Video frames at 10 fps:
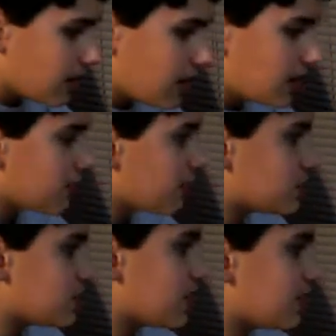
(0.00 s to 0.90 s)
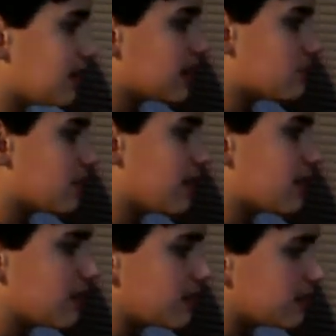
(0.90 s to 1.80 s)
And of course you can have Lennox ride on
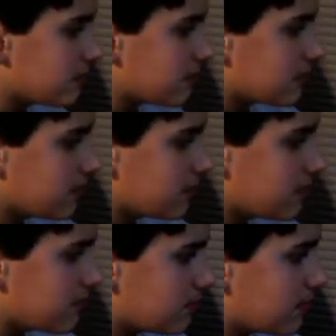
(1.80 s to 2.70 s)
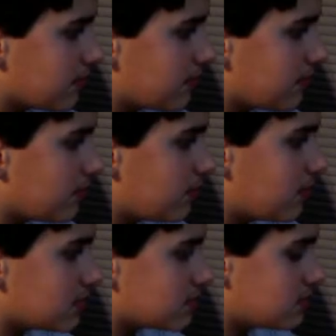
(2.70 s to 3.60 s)
it if you want
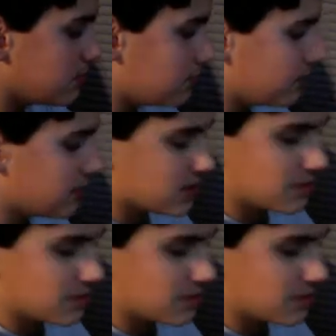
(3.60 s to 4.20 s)
to for some